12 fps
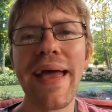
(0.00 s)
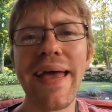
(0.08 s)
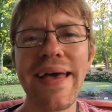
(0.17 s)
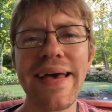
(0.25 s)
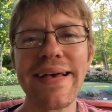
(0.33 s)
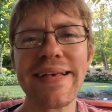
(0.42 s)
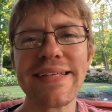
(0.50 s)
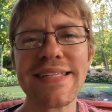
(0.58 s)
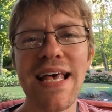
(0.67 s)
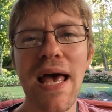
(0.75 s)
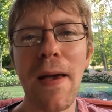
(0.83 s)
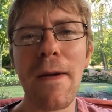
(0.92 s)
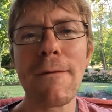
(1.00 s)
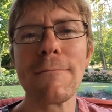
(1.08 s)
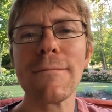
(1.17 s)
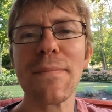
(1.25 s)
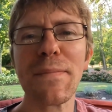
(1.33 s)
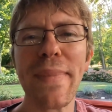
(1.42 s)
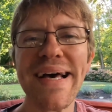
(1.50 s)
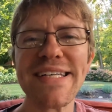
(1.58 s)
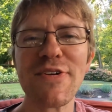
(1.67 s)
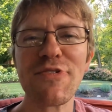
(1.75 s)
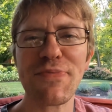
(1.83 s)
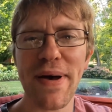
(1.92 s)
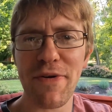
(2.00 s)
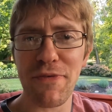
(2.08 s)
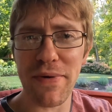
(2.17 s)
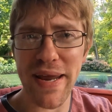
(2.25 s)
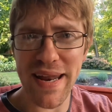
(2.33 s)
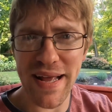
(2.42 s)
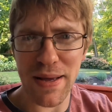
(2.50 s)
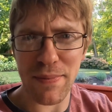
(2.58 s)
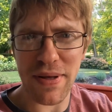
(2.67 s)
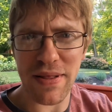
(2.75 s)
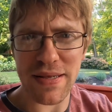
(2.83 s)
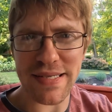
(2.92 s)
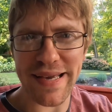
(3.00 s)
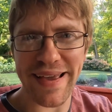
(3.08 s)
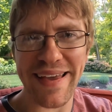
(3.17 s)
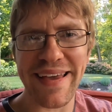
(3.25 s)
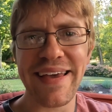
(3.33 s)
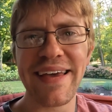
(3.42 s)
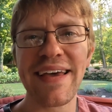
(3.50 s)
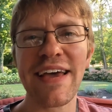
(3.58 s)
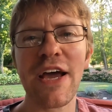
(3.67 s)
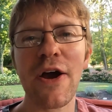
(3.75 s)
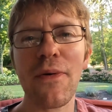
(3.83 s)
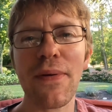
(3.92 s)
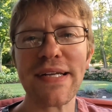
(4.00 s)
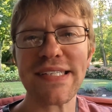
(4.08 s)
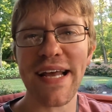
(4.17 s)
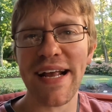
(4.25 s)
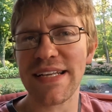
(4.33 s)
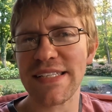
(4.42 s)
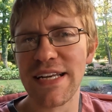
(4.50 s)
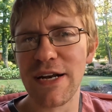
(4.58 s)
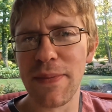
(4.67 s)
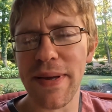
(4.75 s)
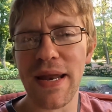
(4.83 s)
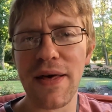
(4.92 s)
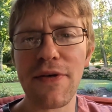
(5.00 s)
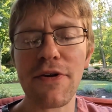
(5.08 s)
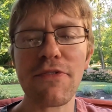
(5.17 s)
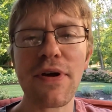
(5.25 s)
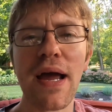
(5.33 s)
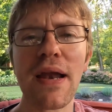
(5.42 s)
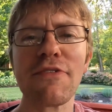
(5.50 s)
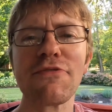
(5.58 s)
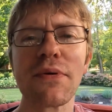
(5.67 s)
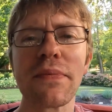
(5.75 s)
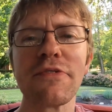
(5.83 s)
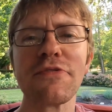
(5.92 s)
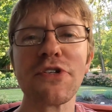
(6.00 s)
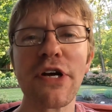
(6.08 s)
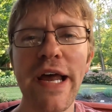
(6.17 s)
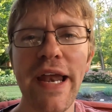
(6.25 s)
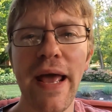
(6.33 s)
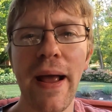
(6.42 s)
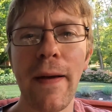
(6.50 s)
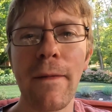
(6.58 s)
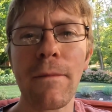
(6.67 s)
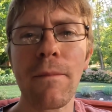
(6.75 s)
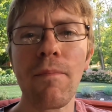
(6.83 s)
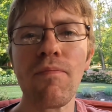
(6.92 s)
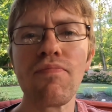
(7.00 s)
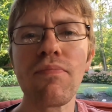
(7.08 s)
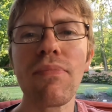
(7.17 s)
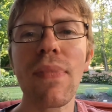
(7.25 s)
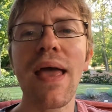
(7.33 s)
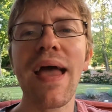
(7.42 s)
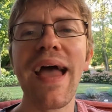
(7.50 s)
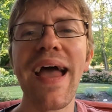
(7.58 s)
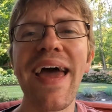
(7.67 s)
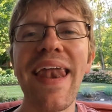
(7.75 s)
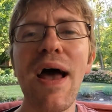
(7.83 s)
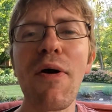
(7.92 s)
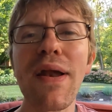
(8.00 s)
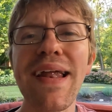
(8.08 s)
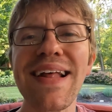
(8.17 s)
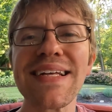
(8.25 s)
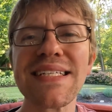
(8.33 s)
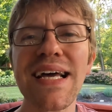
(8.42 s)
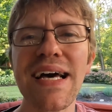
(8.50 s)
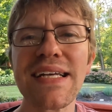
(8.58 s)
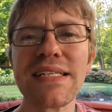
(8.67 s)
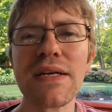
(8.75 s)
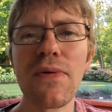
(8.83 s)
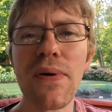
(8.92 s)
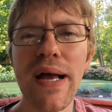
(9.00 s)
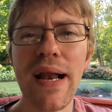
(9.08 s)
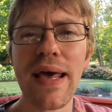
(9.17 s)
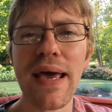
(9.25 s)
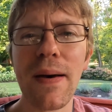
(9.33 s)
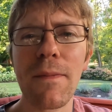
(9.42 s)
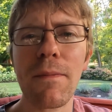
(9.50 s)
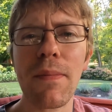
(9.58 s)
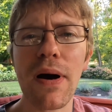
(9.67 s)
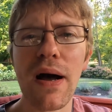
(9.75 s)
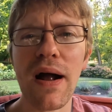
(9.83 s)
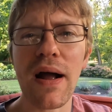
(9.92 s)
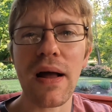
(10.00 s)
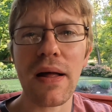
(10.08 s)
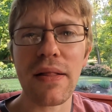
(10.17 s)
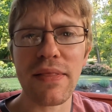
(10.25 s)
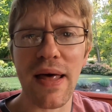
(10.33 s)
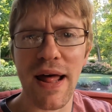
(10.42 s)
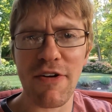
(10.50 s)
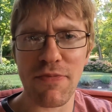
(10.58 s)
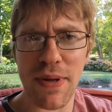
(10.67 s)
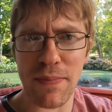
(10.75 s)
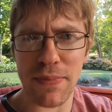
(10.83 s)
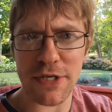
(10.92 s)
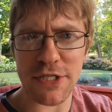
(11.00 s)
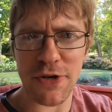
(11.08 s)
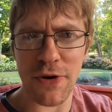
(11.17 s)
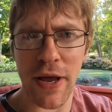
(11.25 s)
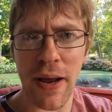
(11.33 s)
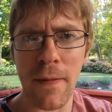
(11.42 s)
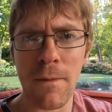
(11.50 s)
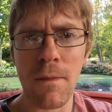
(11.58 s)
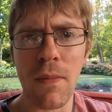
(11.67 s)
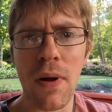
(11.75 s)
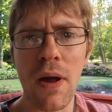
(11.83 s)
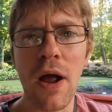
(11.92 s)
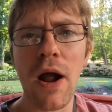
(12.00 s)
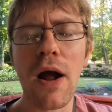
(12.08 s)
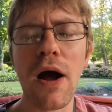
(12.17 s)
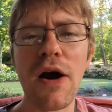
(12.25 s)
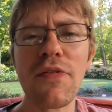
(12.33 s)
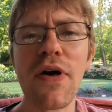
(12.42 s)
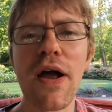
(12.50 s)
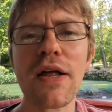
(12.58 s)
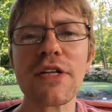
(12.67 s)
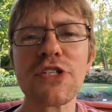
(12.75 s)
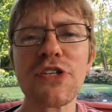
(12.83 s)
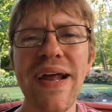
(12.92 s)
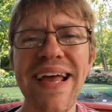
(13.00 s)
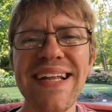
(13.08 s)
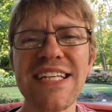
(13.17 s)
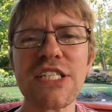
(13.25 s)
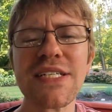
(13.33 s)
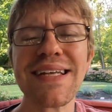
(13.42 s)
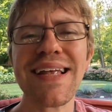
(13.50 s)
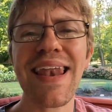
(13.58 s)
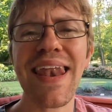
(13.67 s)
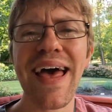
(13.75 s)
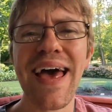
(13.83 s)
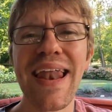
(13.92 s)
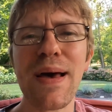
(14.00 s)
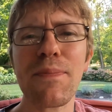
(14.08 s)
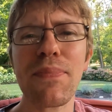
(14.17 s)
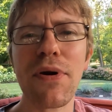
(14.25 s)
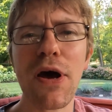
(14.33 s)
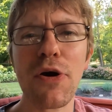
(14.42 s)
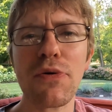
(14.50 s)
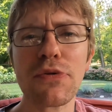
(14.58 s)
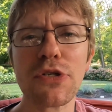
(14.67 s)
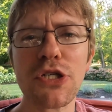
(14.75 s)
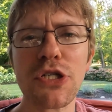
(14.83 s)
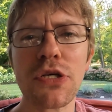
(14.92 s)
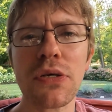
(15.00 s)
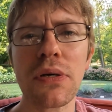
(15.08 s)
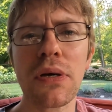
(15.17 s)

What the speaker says: is mess with my reading ability, which I consider to be another kind of form of training. And I want to discuss quickly a book that I've been pursuing called The Constraints-Led Approach,